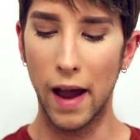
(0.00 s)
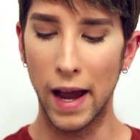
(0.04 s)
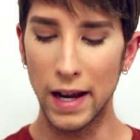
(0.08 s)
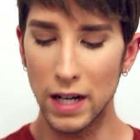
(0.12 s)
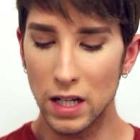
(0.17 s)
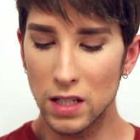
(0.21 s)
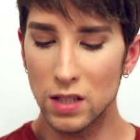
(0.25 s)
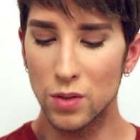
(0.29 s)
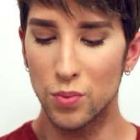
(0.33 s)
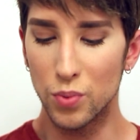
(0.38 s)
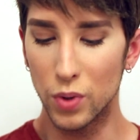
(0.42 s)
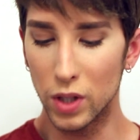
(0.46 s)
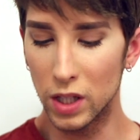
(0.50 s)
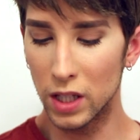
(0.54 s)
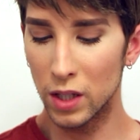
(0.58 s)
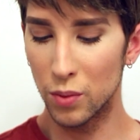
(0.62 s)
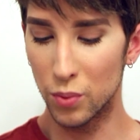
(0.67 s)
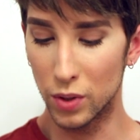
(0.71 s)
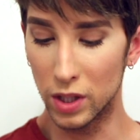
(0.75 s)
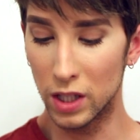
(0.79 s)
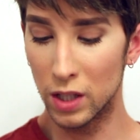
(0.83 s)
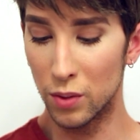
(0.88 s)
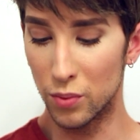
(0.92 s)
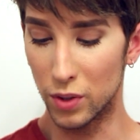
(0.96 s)
I just really
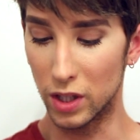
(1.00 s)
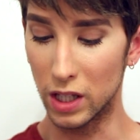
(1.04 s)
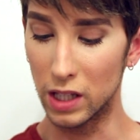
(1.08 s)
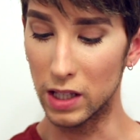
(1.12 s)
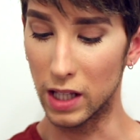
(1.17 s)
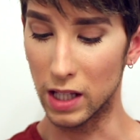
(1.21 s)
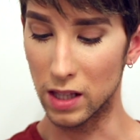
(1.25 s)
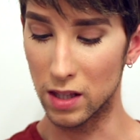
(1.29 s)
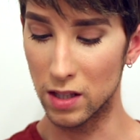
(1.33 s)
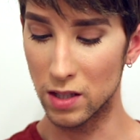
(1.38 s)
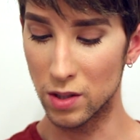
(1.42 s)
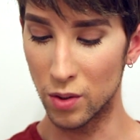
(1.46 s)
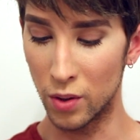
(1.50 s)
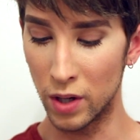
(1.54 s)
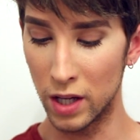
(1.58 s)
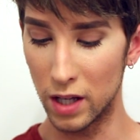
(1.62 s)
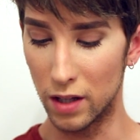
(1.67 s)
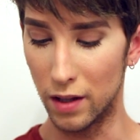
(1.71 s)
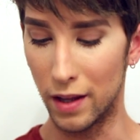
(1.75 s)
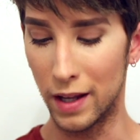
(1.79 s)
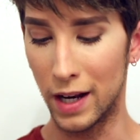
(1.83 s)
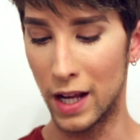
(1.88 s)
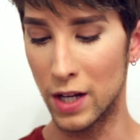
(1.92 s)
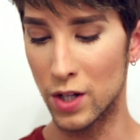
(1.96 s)
like this
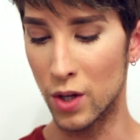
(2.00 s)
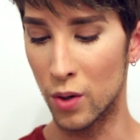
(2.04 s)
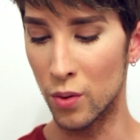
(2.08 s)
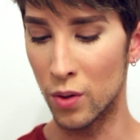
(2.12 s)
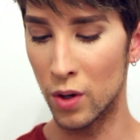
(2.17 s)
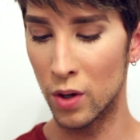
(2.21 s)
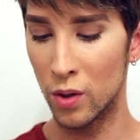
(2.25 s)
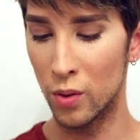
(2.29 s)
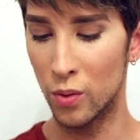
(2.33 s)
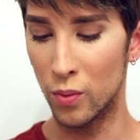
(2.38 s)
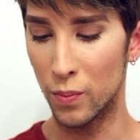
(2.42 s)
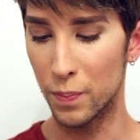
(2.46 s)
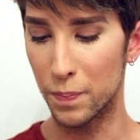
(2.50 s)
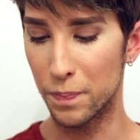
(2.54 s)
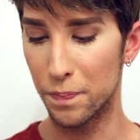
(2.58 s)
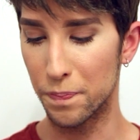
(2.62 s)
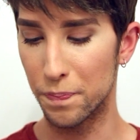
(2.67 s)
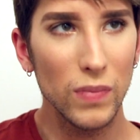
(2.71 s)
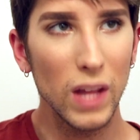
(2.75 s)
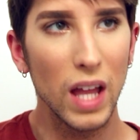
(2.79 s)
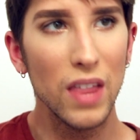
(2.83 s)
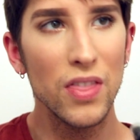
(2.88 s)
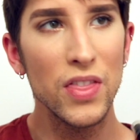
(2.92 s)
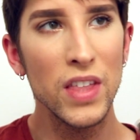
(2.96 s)
oil, and I don't know
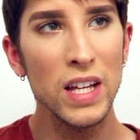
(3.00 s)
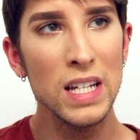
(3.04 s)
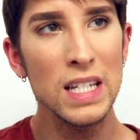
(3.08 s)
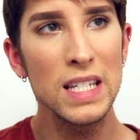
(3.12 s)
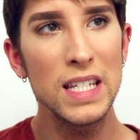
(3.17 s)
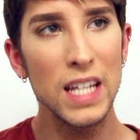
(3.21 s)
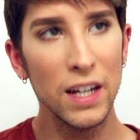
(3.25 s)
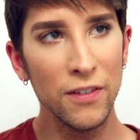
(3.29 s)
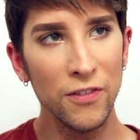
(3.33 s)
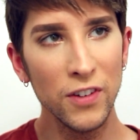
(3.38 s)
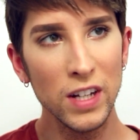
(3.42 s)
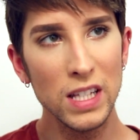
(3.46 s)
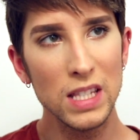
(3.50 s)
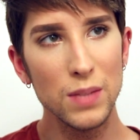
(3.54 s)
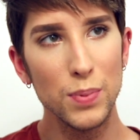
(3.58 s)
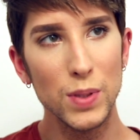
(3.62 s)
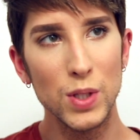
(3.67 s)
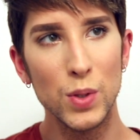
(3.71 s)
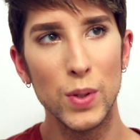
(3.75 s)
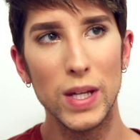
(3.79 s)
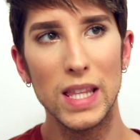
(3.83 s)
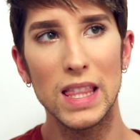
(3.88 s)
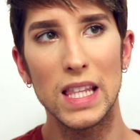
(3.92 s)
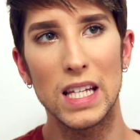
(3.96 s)
the difference
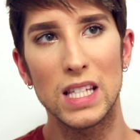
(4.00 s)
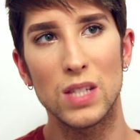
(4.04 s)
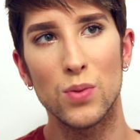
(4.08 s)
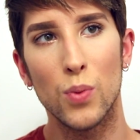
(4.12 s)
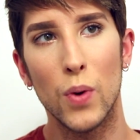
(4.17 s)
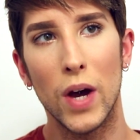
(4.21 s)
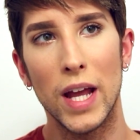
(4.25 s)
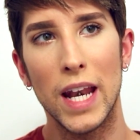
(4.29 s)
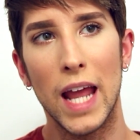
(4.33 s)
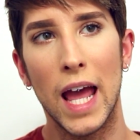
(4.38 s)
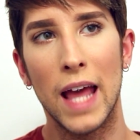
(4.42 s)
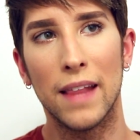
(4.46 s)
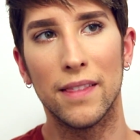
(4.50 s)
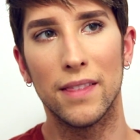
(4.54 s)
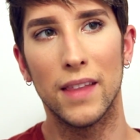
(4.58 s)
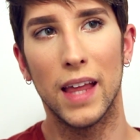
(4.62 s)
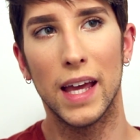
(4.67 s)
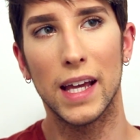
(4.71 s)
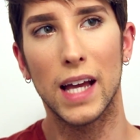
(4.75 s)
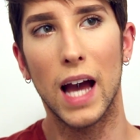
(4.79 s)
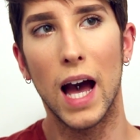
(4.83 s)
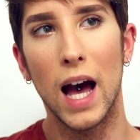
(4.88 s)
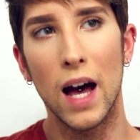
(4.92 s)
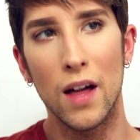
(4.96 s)
between this one and
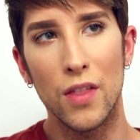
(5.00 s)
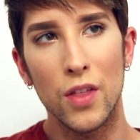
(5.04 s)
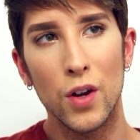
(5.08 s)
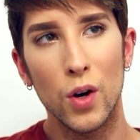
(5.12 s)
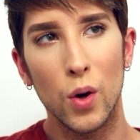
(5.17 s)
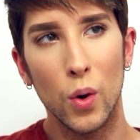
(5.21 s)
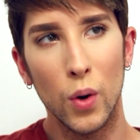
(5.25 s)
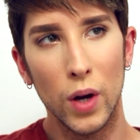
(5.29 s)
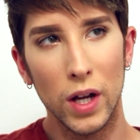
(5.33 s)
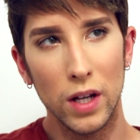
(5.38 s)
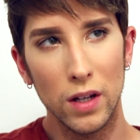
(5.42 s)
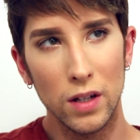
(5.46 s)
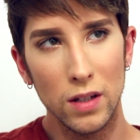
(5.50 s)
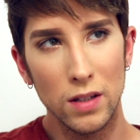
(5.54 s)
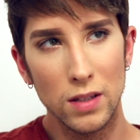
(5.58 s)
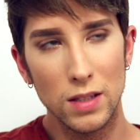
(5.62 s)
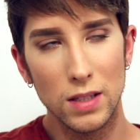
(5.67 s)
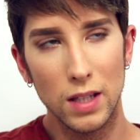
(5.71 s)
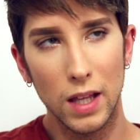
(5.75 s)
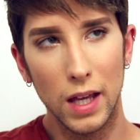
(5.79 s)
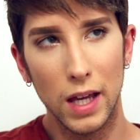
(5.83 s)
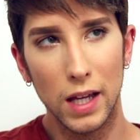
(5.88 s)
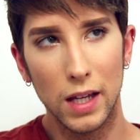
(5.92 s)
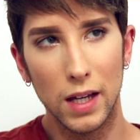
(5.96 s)
like other
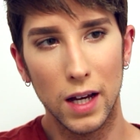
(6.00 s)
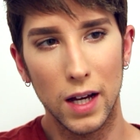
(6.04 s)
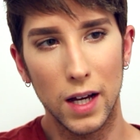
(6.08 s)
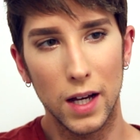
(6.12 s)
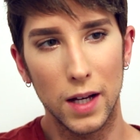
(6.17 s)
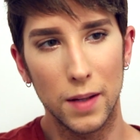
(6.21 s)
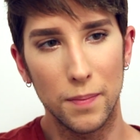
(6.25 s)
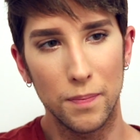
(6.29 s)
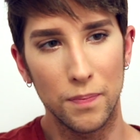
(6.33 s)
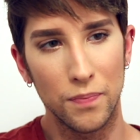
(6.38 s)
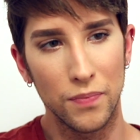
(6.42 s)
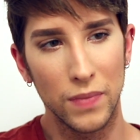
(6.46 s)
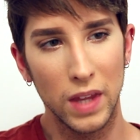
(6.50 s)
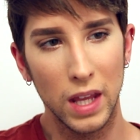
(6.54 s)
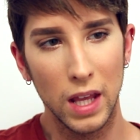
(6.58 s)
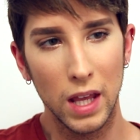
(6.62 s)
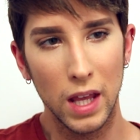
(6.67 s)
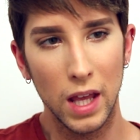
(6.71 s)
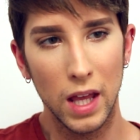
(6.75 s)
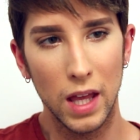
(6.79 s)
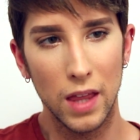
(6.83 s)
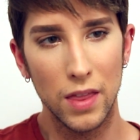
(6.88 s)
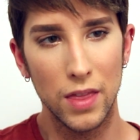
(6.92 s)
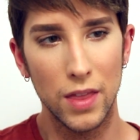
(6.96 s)
oils, like
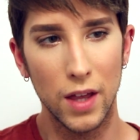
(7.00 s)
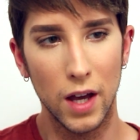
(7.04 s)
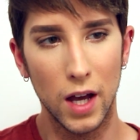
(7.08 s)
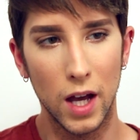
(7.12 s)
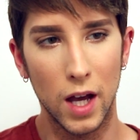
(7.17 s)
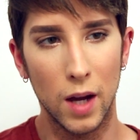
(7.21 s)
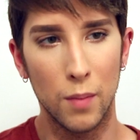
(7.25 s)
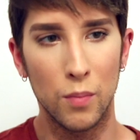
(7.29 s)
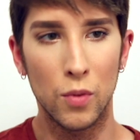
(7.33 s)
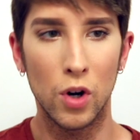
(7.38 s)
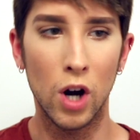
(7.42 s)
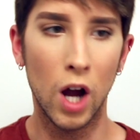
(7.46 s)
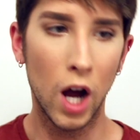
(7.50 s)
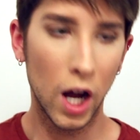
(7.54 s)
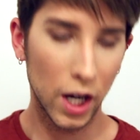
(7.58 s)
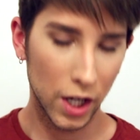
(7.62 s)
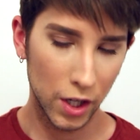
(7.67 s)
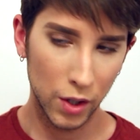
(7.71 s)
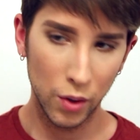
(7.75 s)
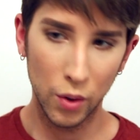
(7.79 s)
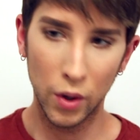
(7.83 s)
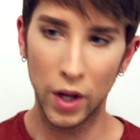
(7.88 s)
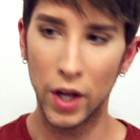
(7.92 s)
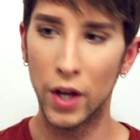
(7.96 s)
the
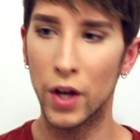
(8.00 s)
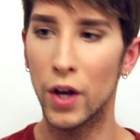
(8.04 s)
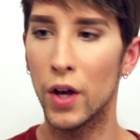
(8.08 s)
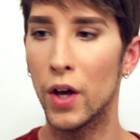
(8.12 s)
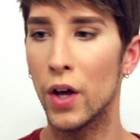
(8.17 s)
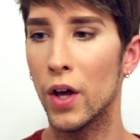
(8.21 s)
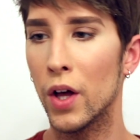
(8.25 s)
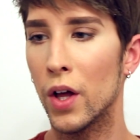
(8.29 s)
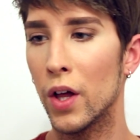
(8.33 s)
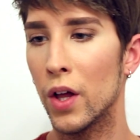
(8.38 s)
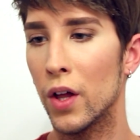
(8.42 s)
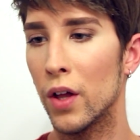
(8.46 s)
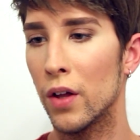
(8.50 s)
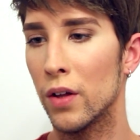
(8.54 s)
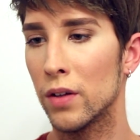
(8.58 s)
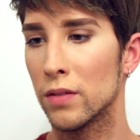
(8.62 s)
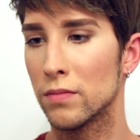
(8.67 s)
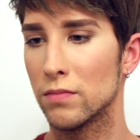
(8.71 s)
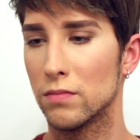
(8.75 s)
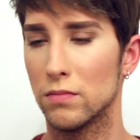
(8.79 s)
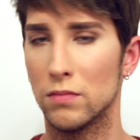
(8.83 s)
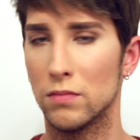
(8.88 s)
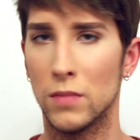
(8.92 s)
Moroccan oil,